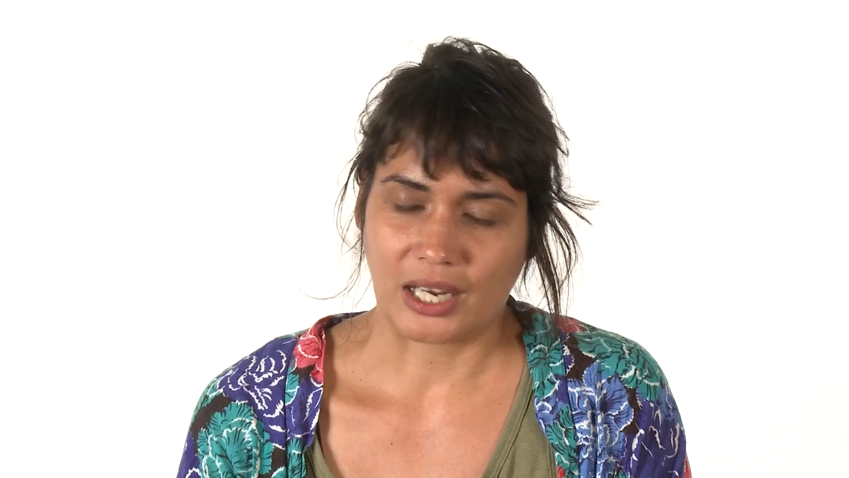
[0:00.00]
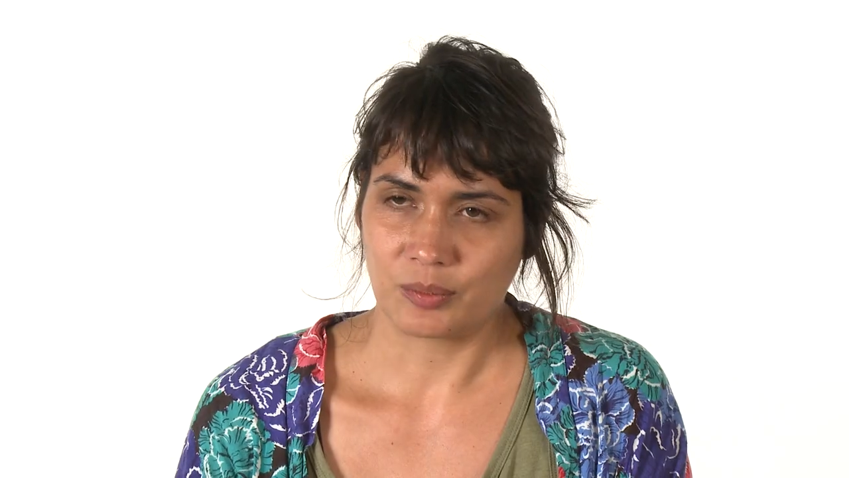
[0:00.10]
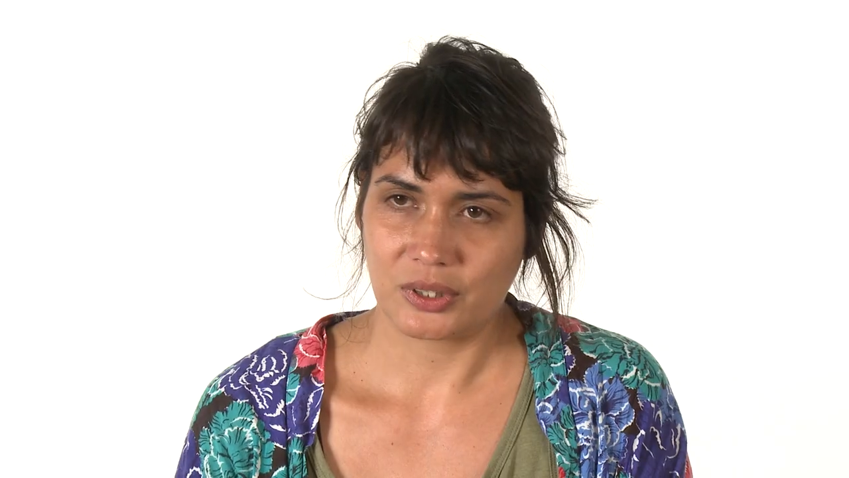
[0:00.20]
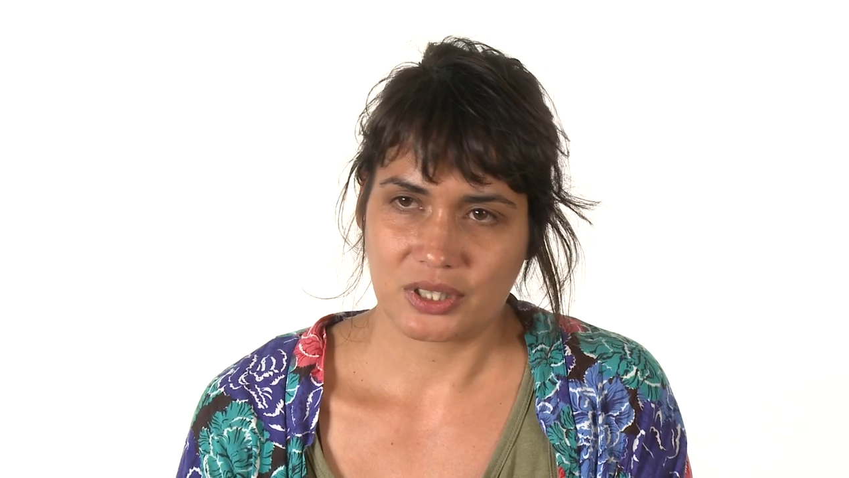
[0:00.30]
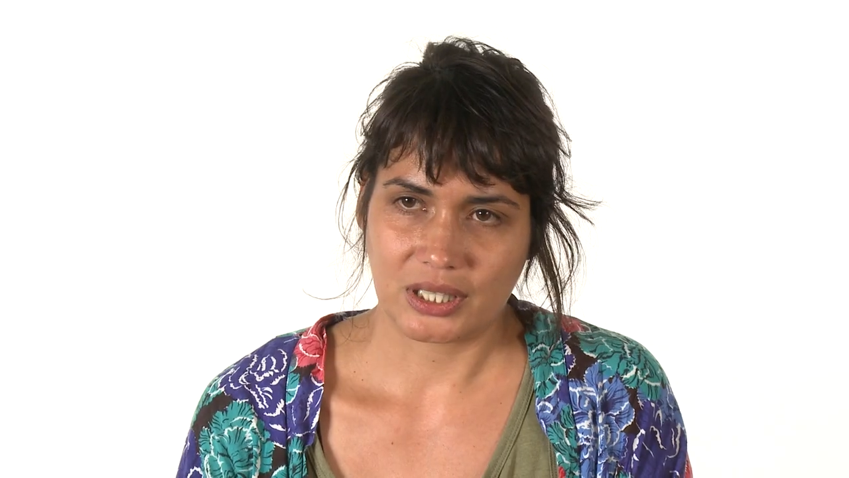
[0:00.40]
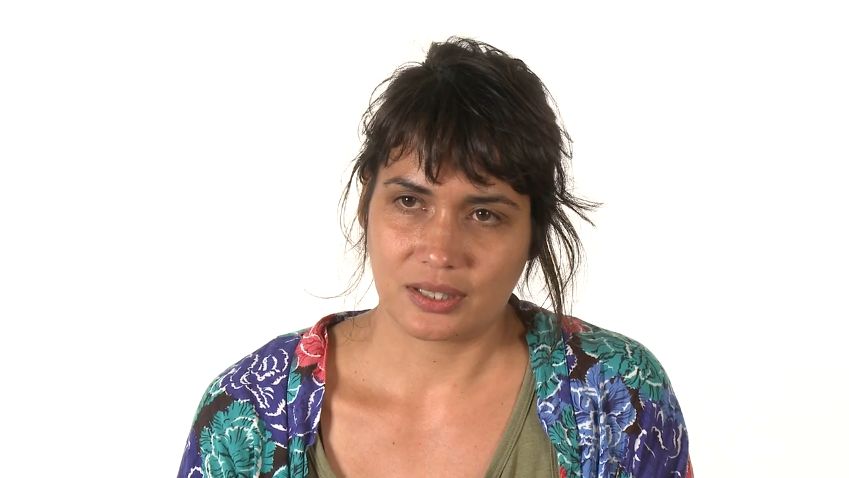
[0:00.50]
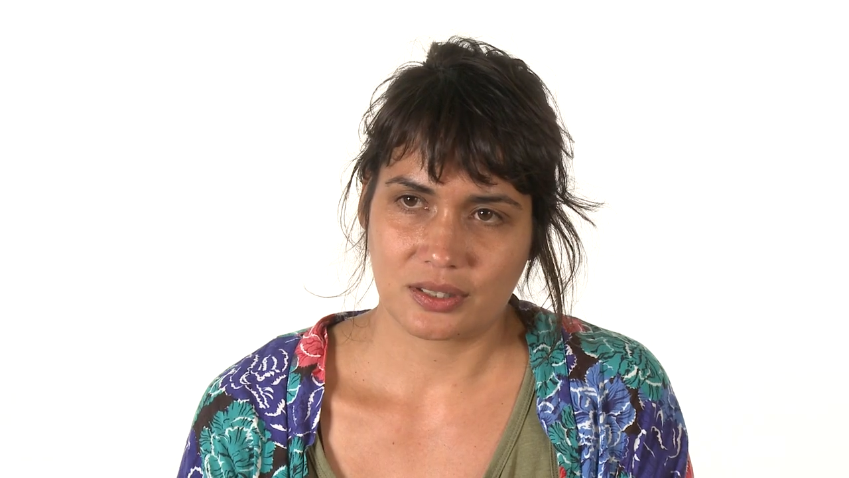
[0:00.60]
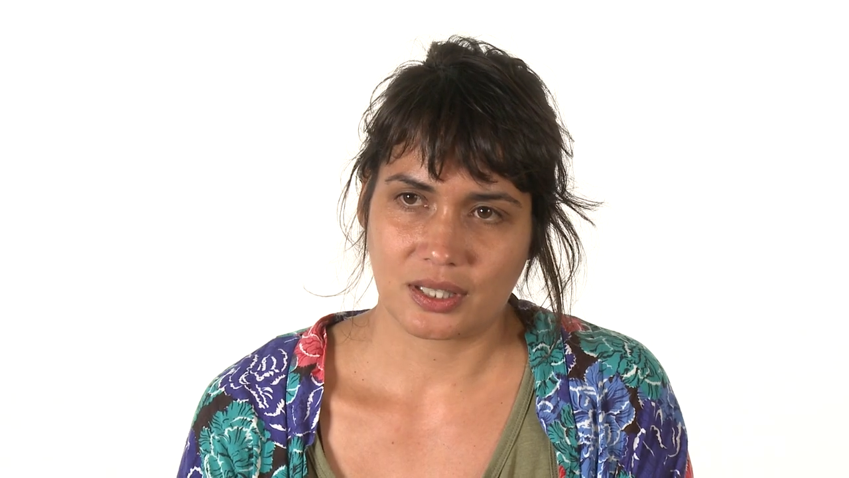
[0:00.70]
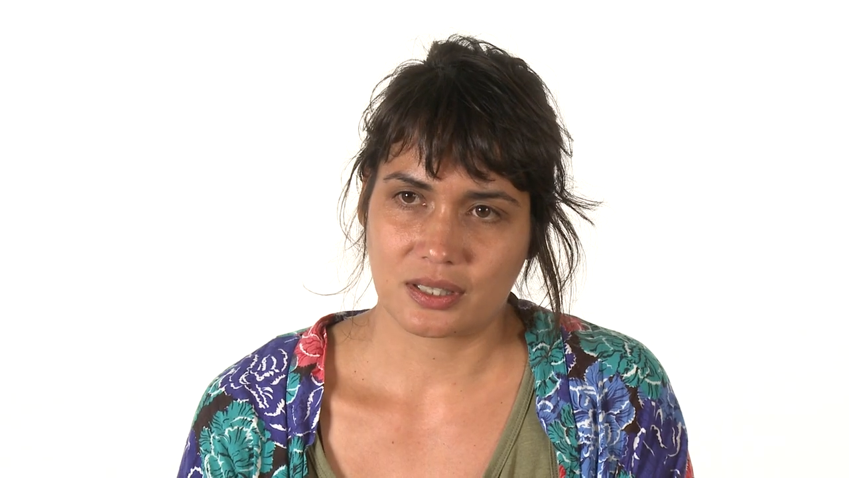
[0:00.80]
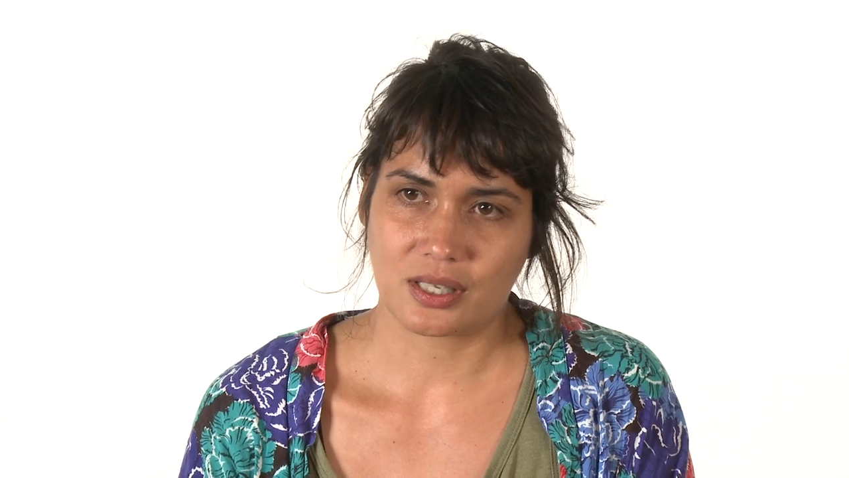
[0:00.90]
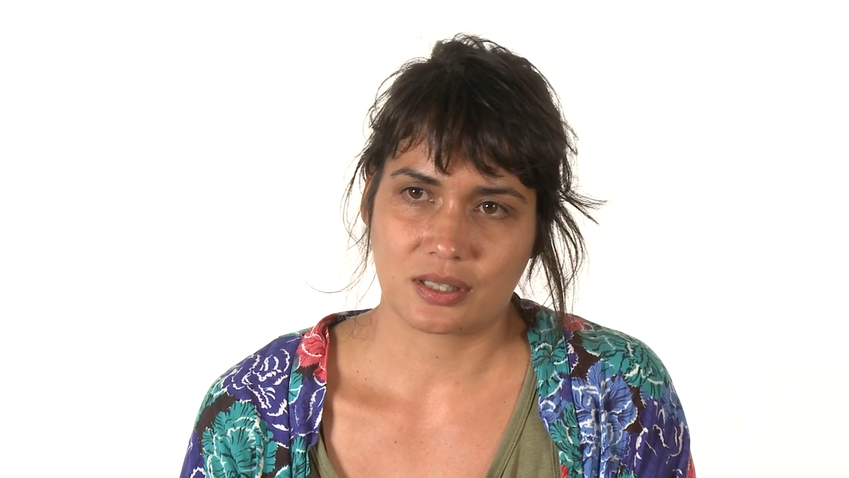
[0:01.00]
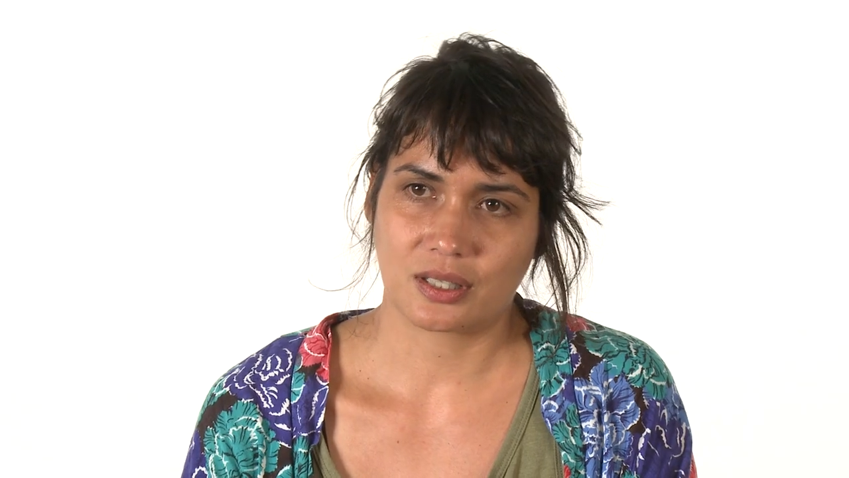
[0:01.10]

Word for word: climate change, that's not